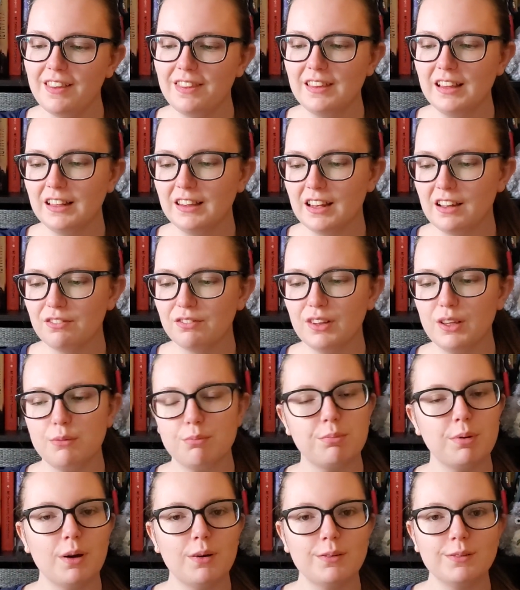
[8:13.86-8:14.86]
The Lovely
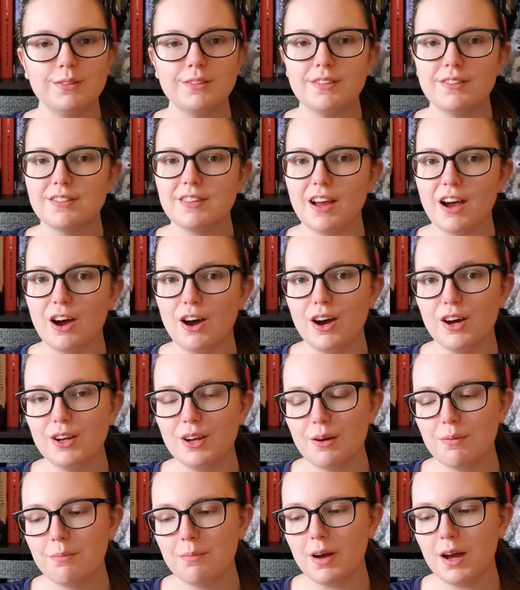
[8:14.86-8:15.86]
Bones is
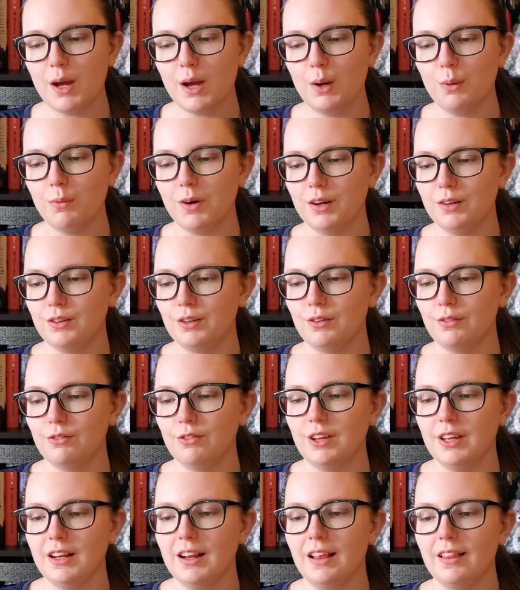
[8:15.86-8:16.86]
on my want to
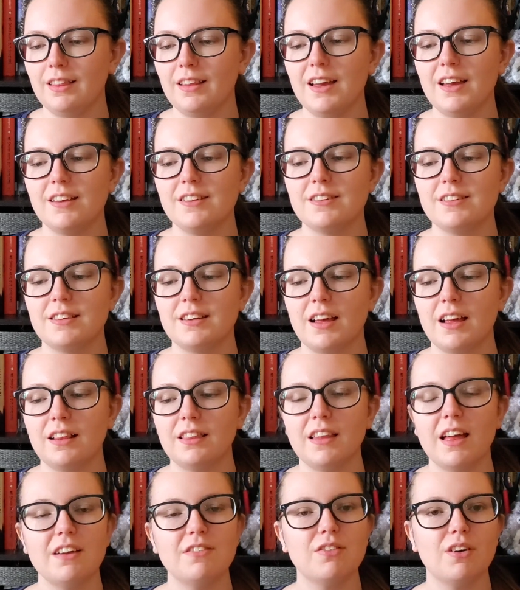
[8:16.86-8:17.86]
read list.
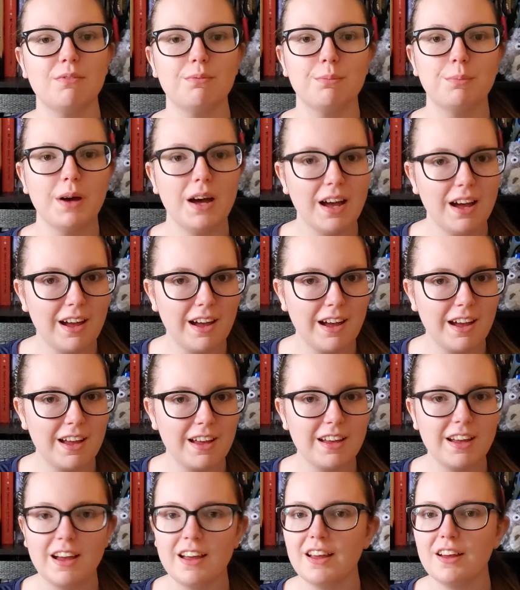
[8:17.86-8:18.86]
Life of
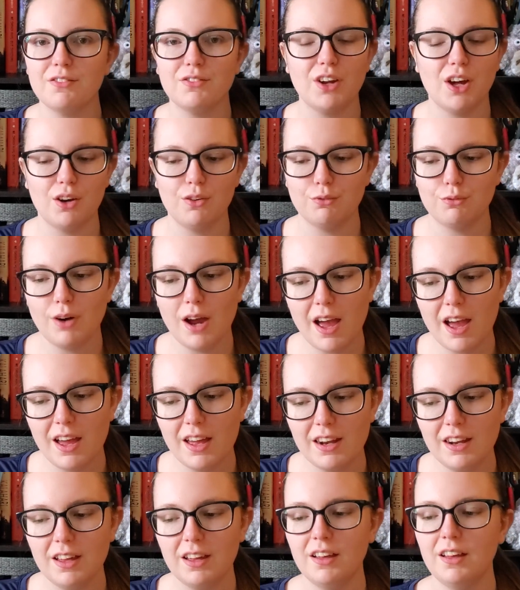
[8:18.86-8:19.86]
Pi, I have not
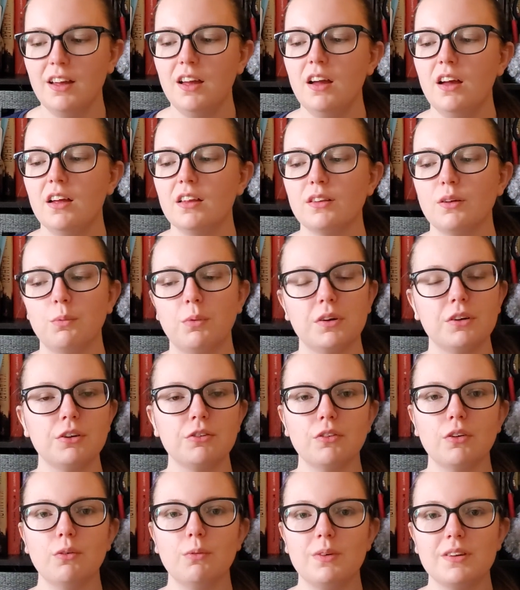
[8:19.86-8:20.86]
read. The
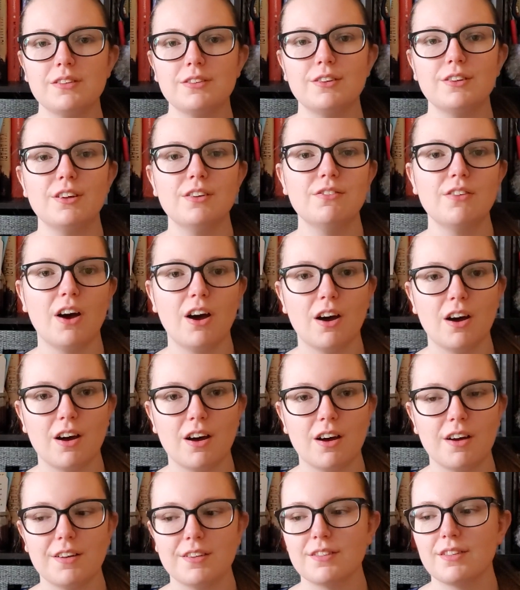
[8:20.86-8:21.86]
Wonderful Wizard of
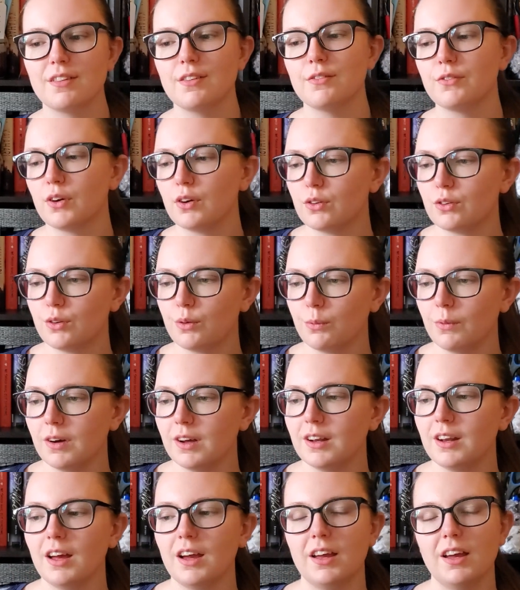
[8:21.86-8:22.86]
Oz, the first
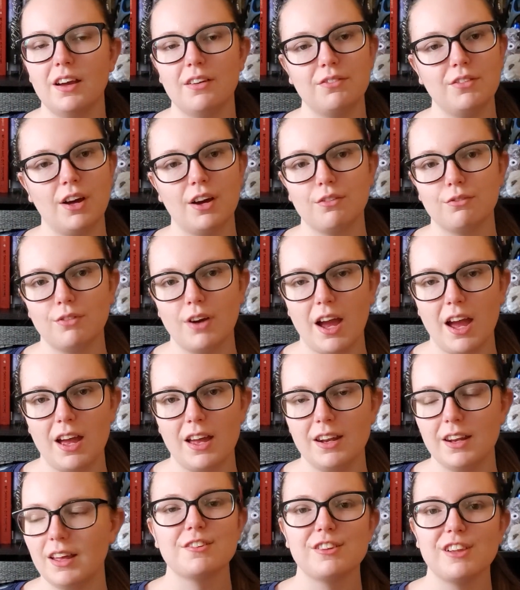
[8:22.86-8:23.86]
one, I have not
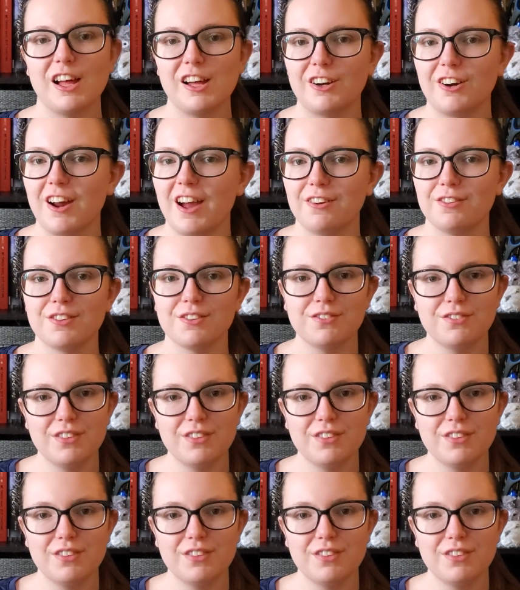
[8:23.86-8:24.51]
read. Slaughterhouse